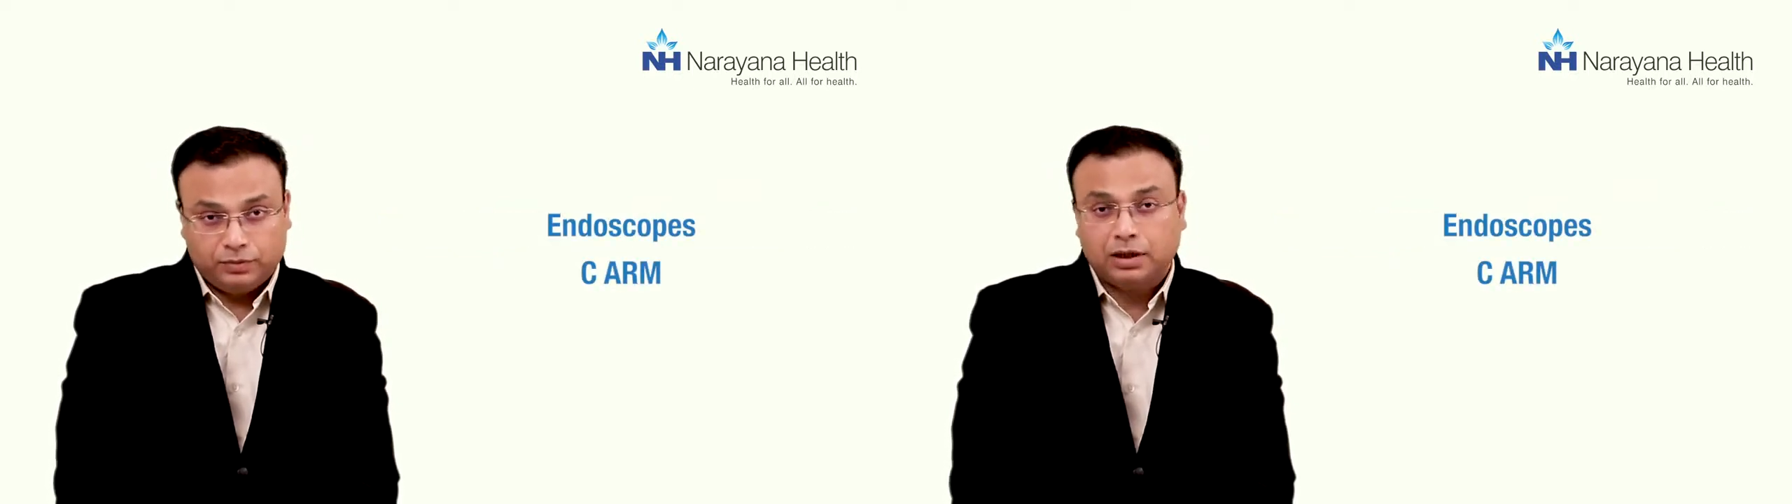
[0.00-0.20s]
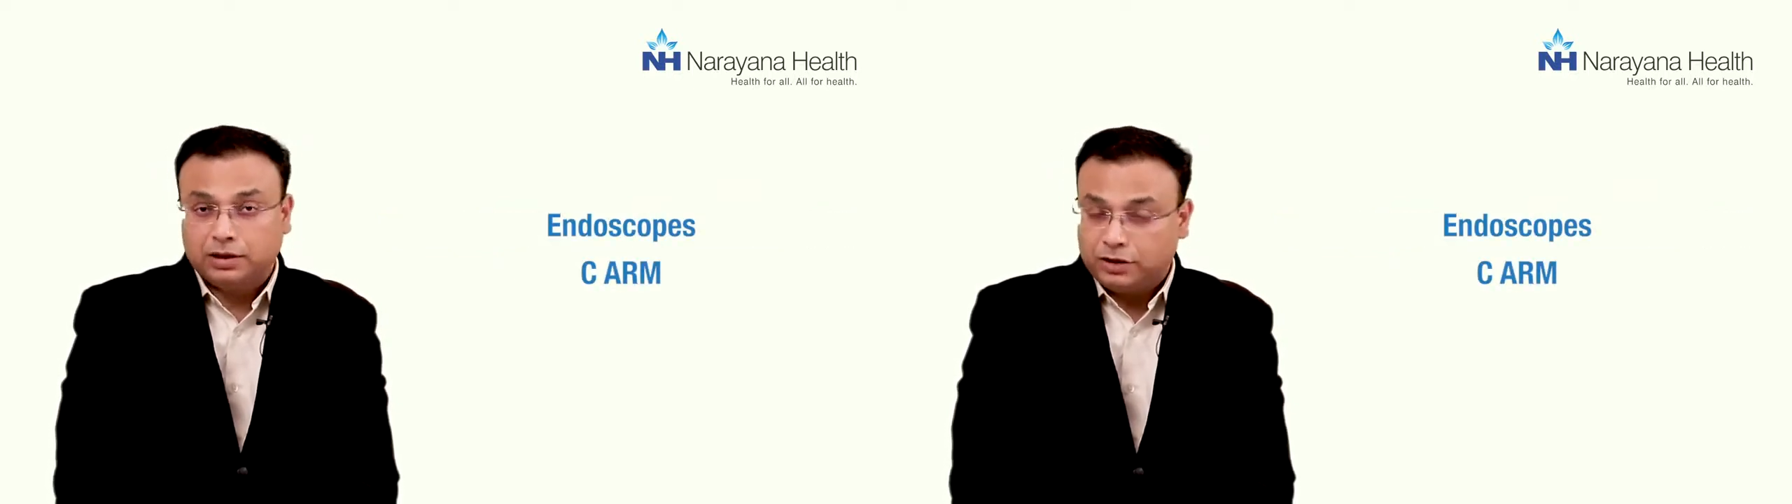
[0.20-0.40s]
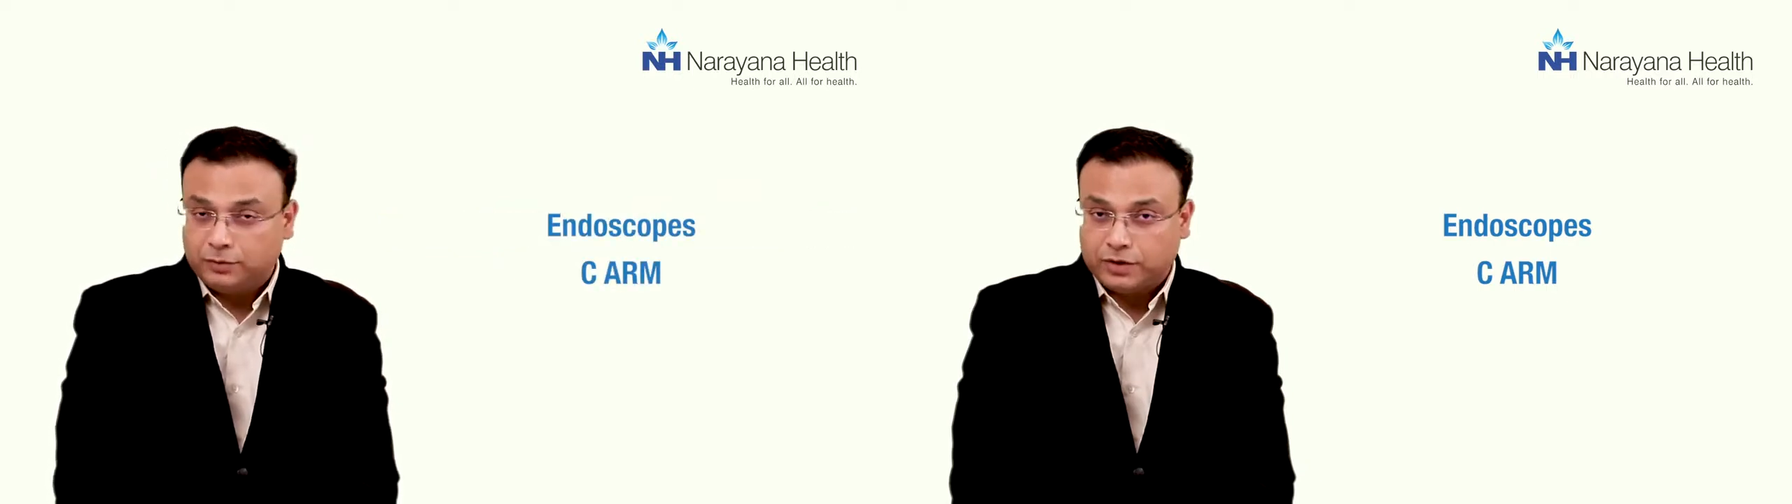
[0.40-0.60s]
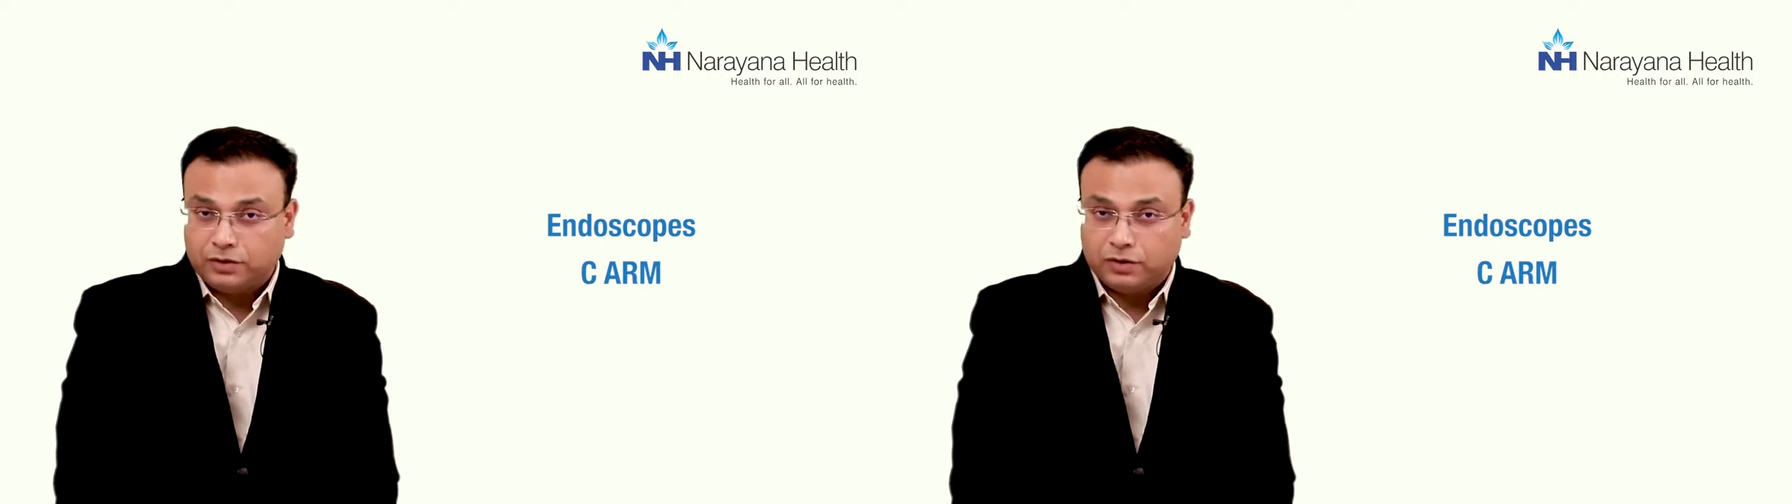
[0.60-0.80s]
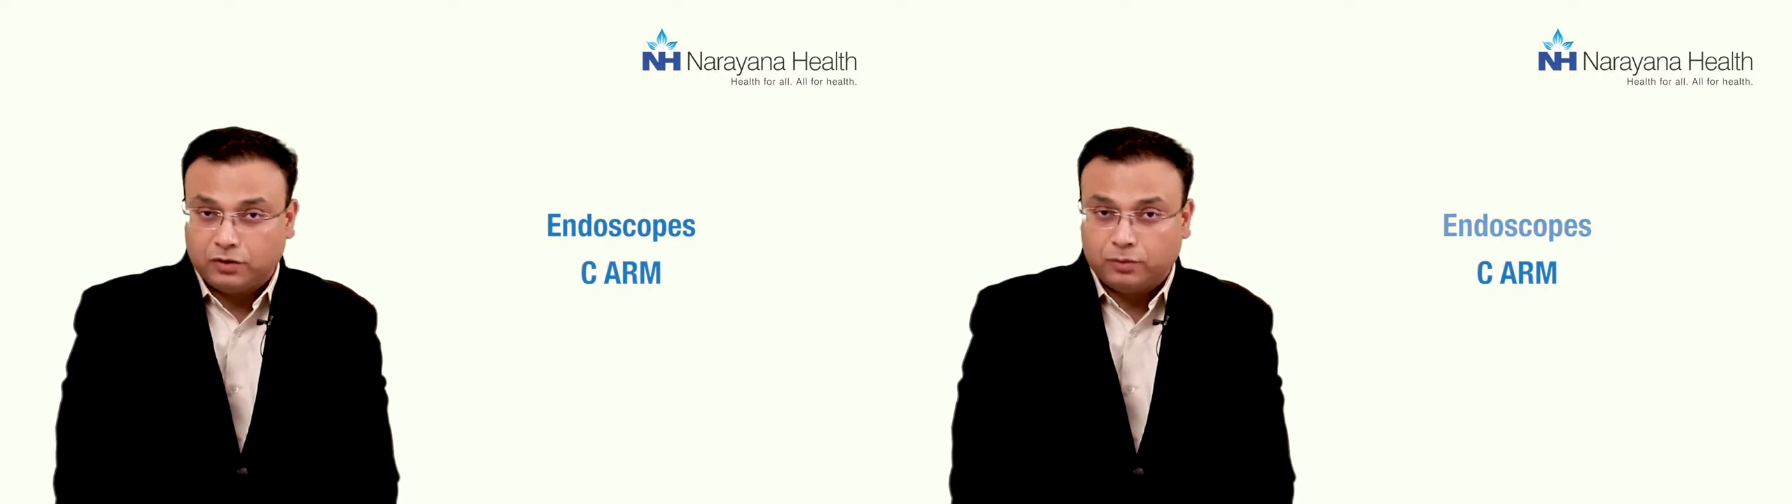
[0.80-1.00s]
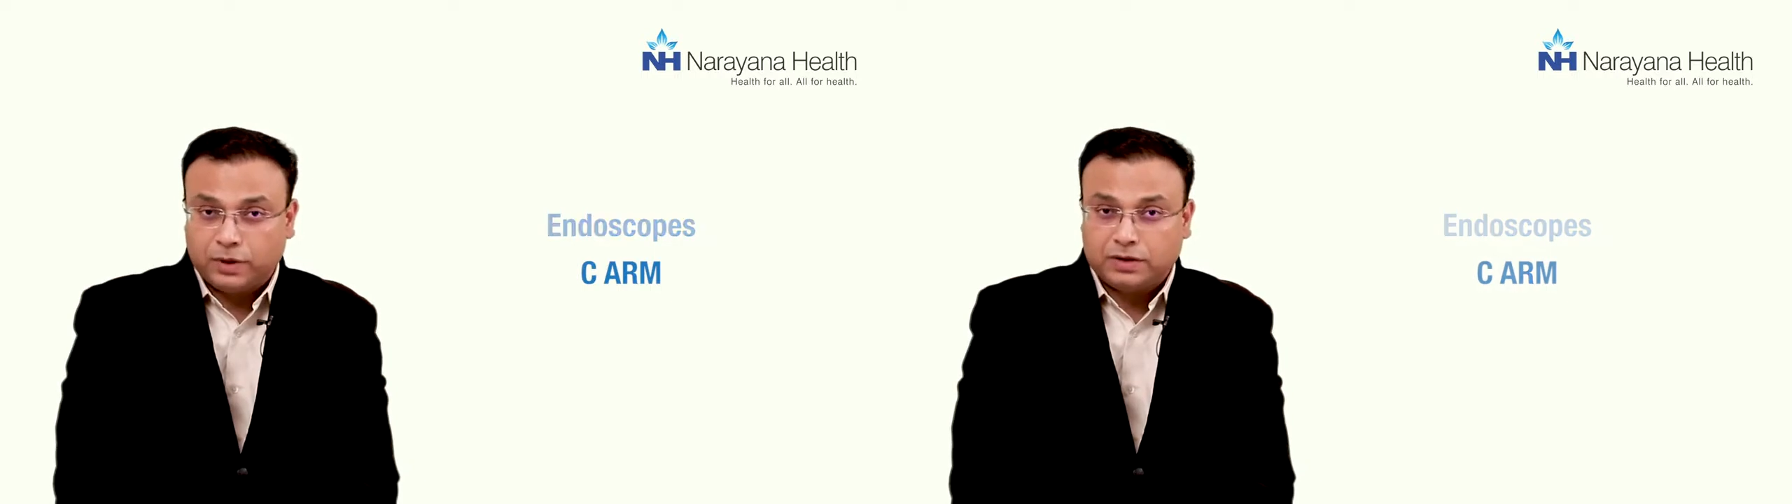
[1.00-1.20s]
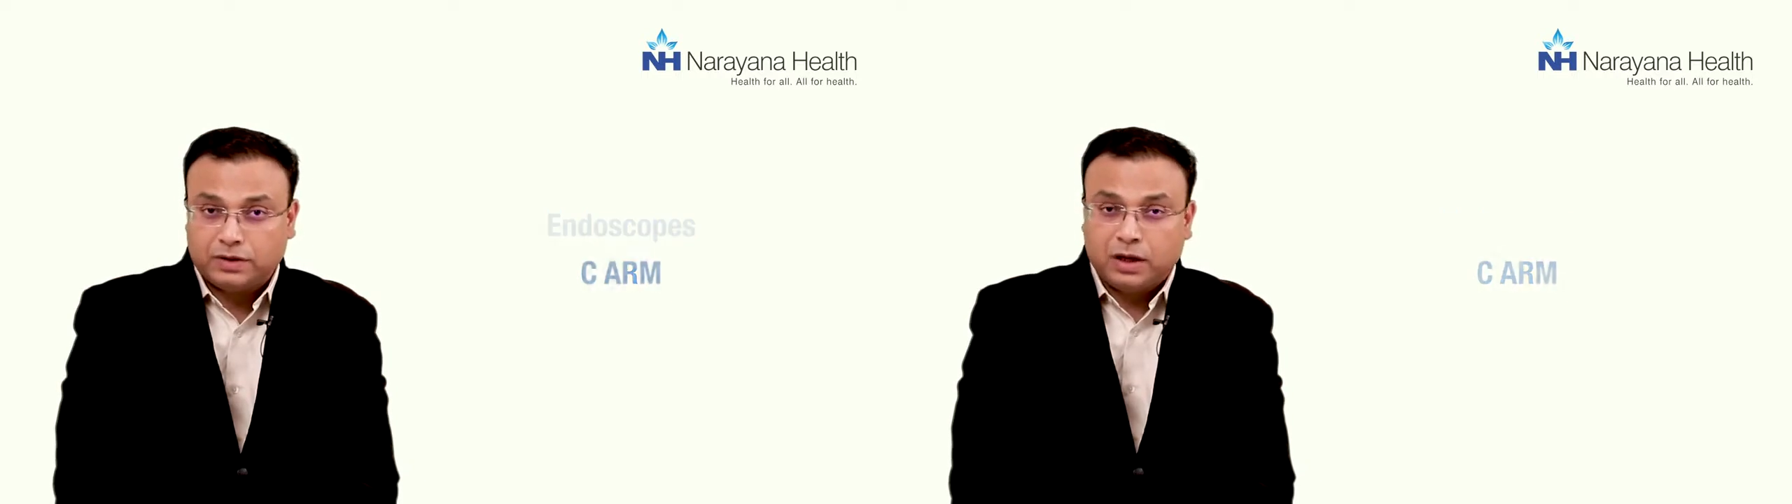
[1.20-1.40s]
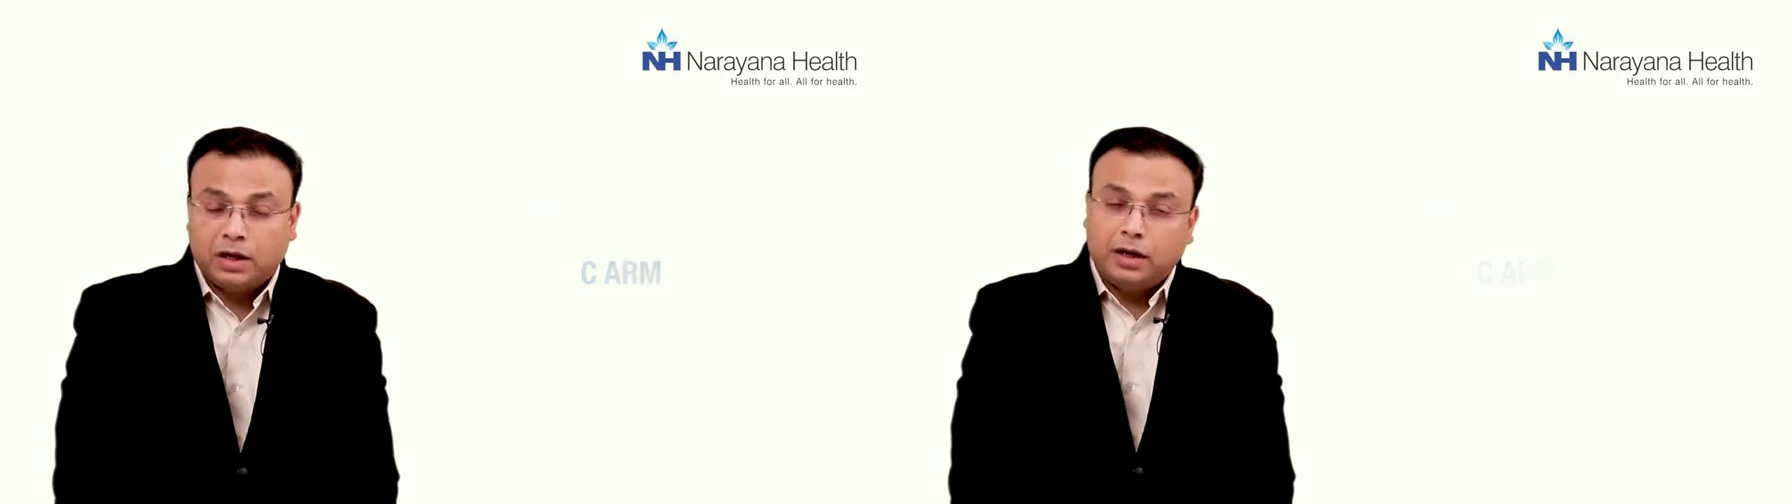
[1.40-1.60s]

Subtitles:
other special equipments.